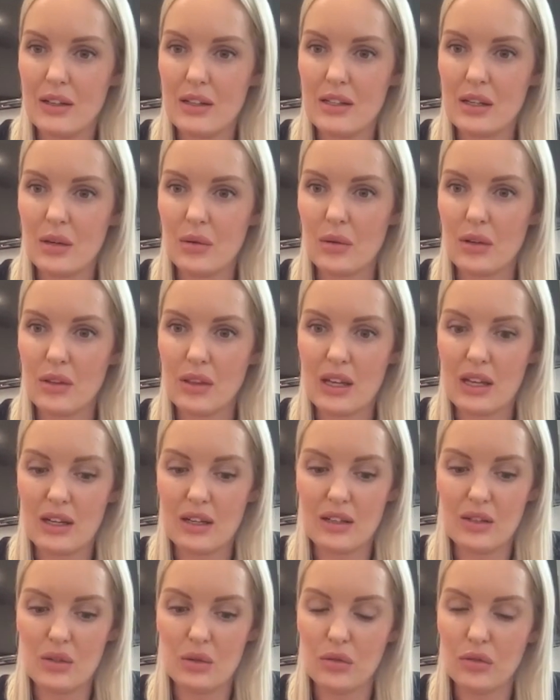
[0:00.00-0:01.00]
So I
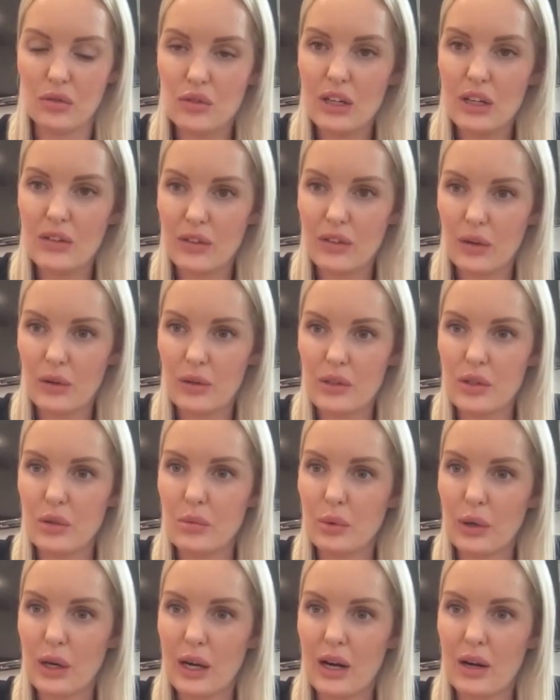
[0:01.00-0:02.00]
then sort of really focused on
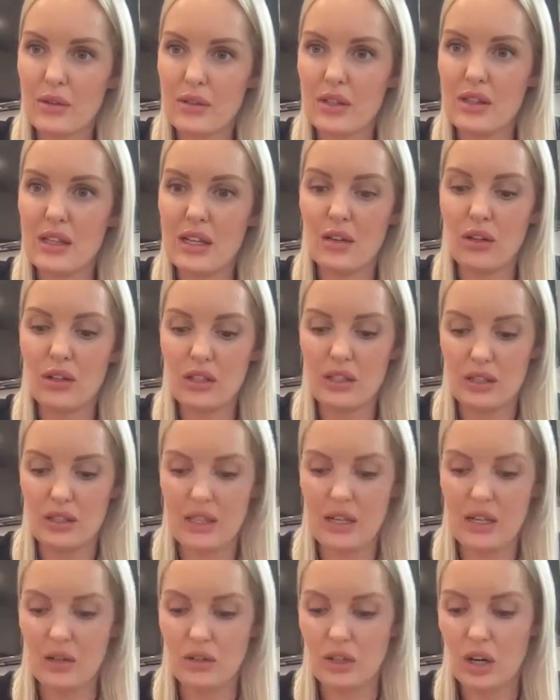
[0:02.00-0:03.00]
brows, and then I'd
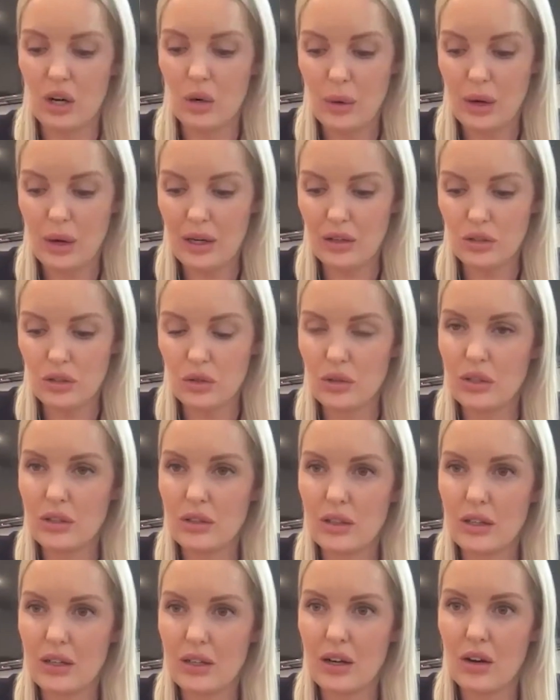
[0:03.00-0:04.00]
go away and I'd do
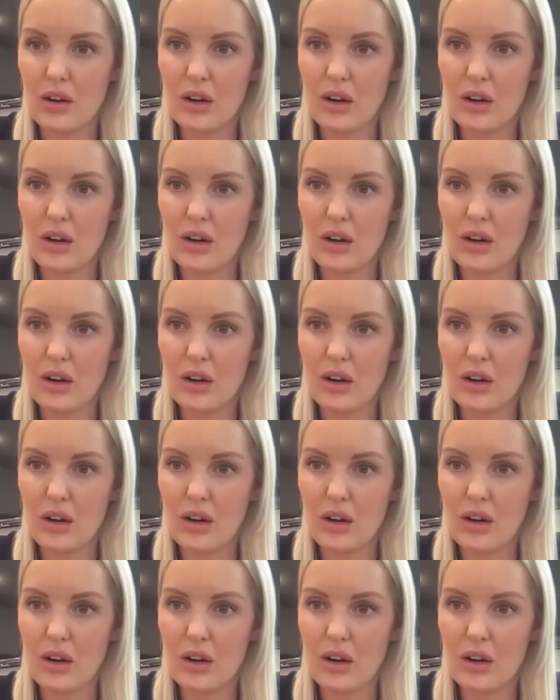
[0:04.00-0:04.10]
an